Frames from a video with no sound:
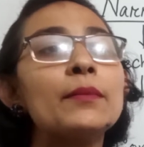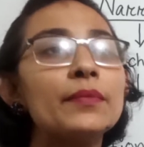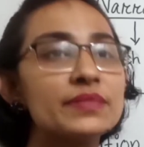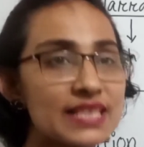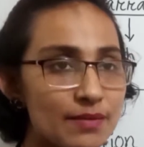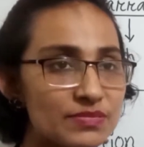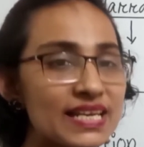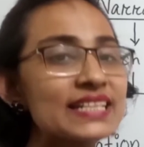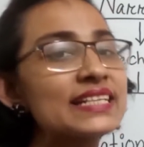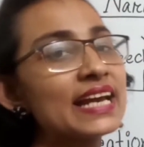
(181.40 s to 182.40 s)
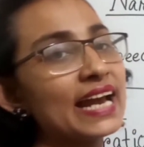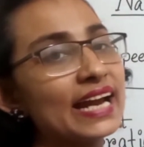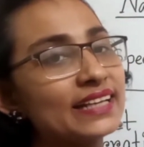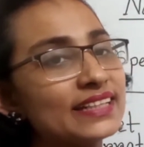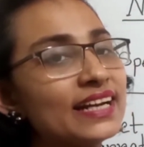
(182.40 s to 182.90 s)
subject
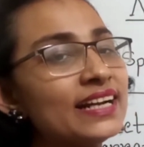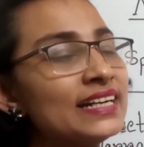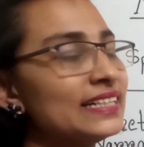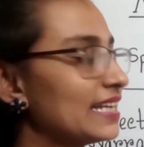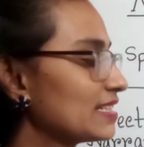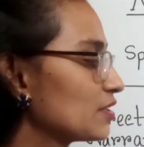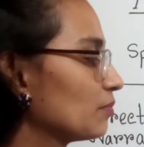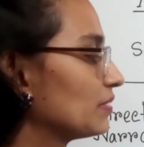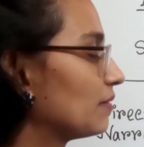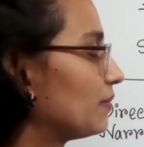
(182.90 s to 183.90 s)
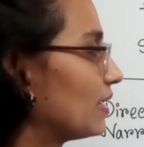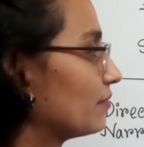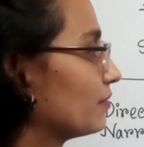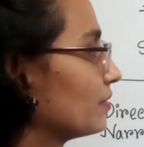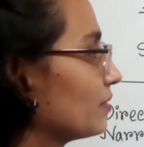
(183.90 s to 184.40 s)
and the tense of the verb.
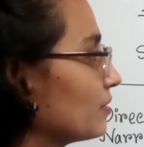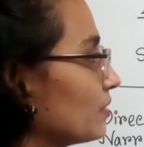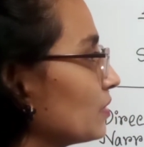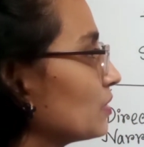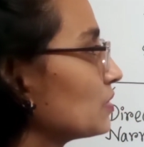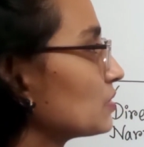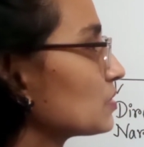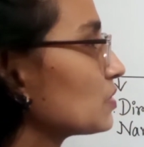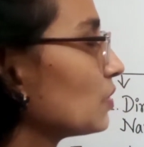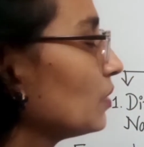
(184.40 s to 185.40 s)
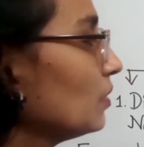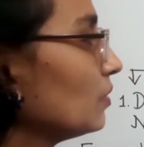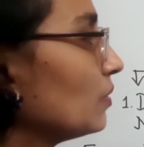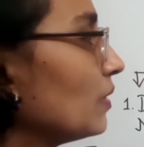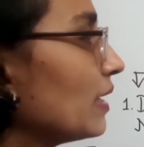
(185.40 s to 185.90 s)
So
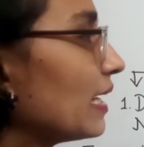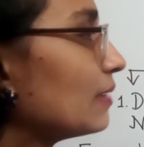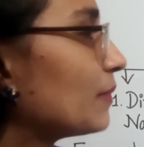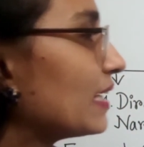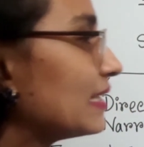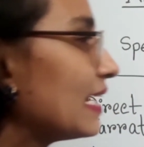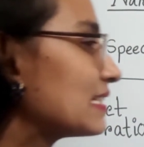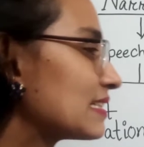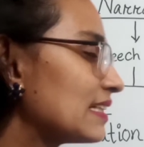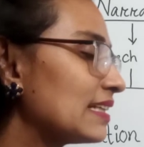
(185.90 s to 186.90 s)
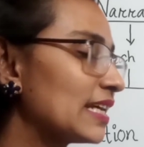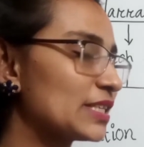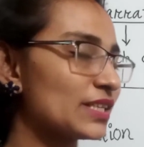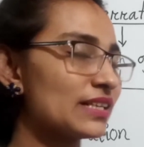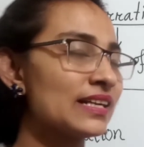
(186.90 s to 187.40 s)
in my next
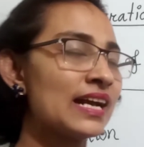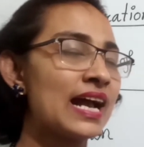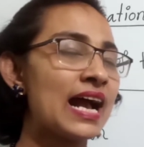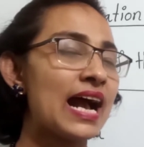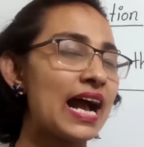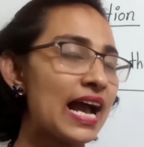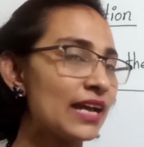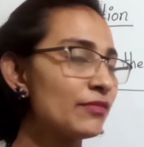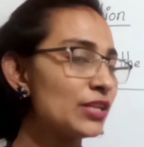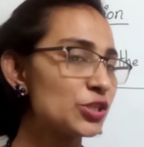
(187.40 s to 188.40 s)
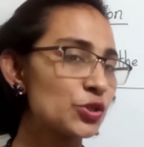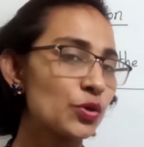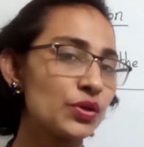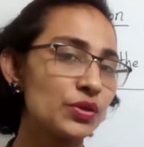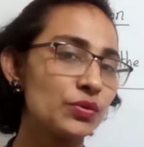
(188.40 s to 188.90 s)
lecture I will show
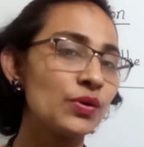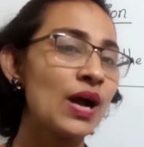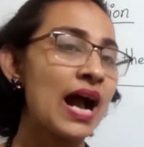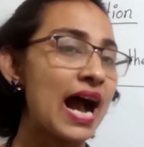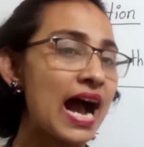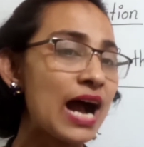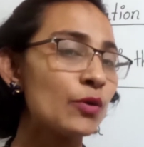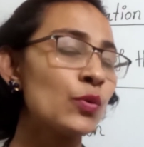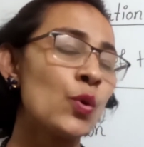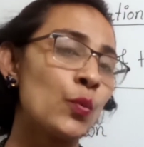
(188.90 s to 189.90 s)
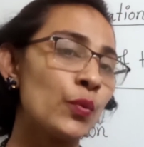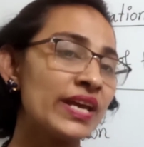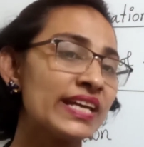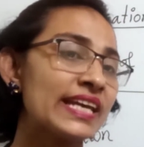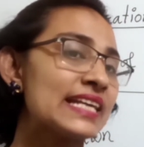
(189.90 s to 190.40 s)
you how we
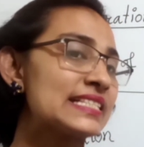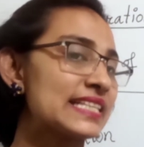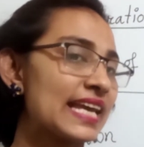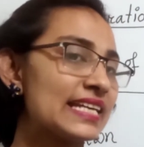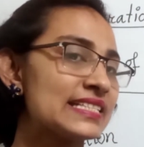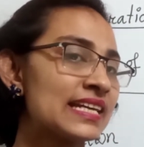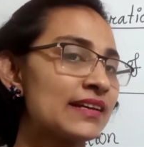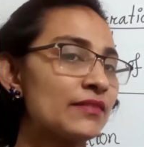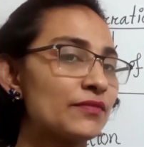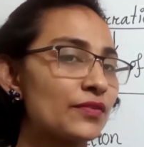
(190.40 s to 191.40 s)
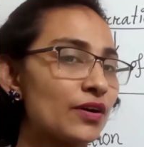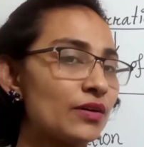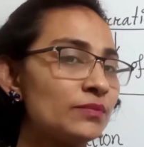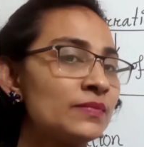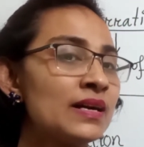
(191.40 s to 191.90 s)
can change
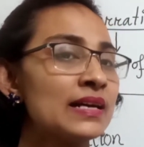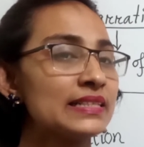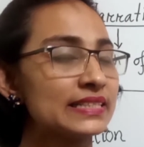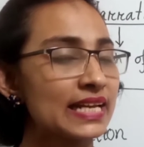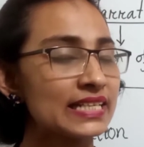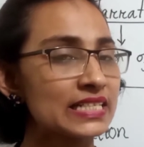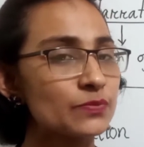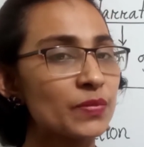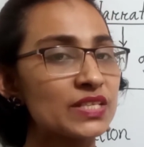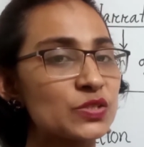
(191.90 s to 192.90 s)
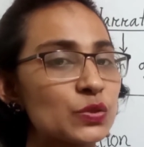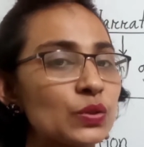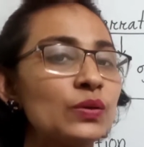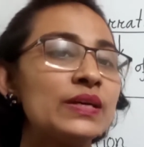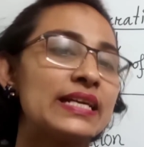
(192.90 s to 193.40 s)
from direct speech to
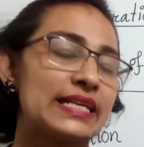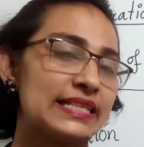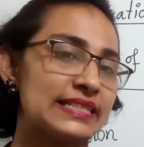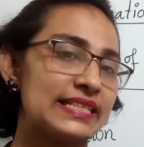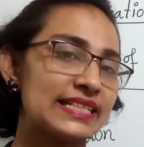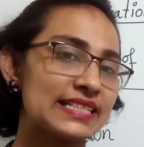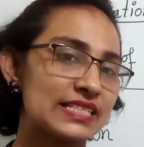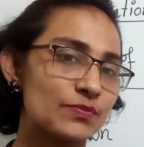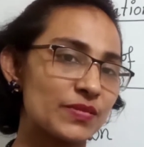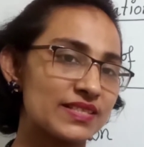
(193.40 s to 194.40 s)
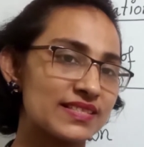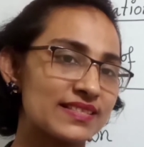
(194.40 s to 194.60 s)
indirect speech.